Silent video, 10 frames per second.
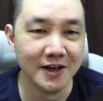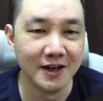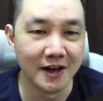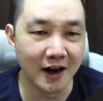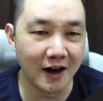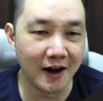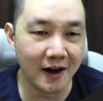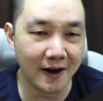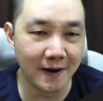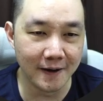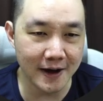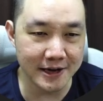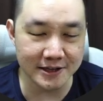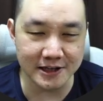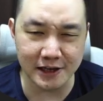And
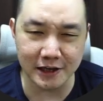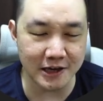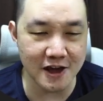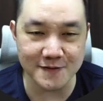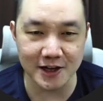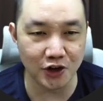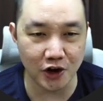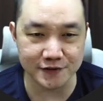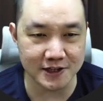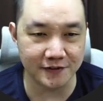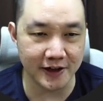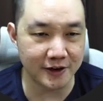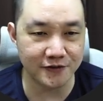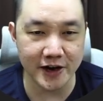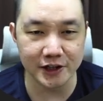it gave me a lot of stuff like
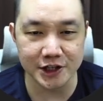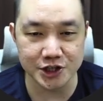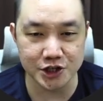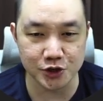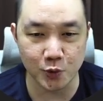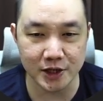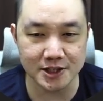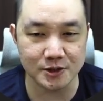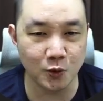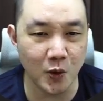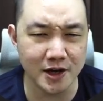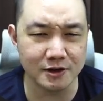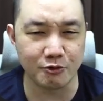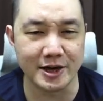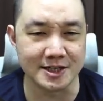final decision. What
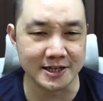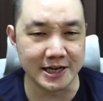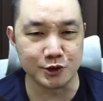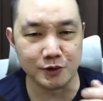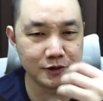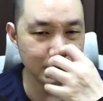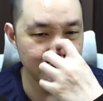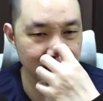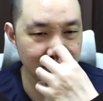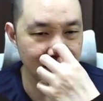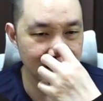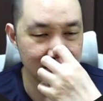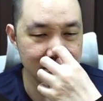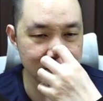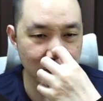resonates with you?
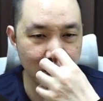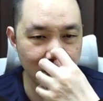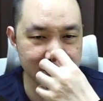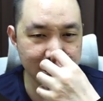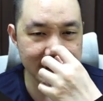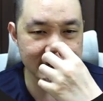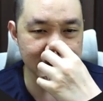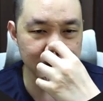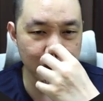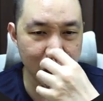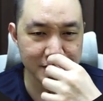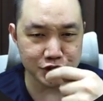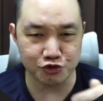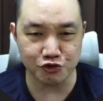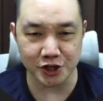So what's your instinct? Do you want a
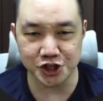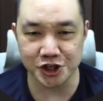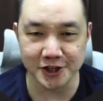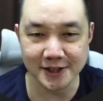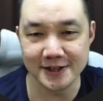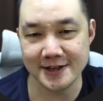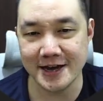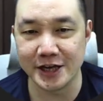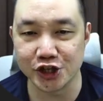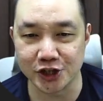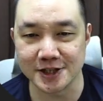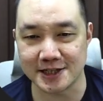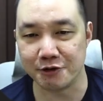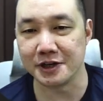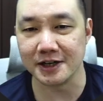structured, ancient
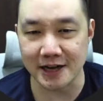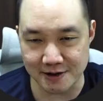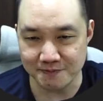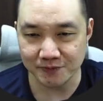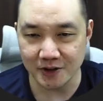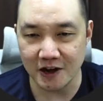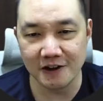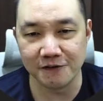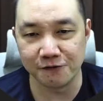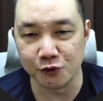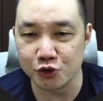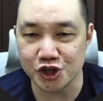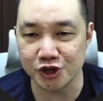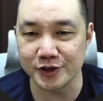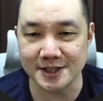sounding name, a
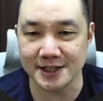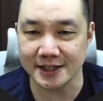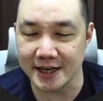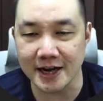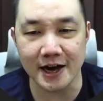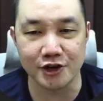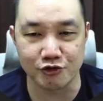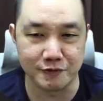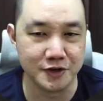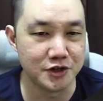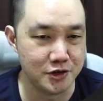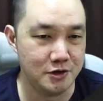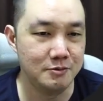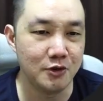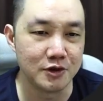futuristic AI driven
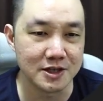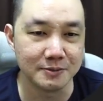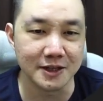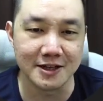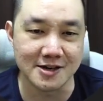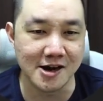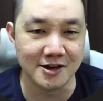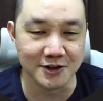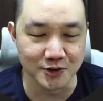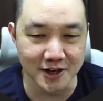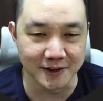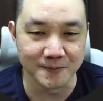term, or something entirely unique?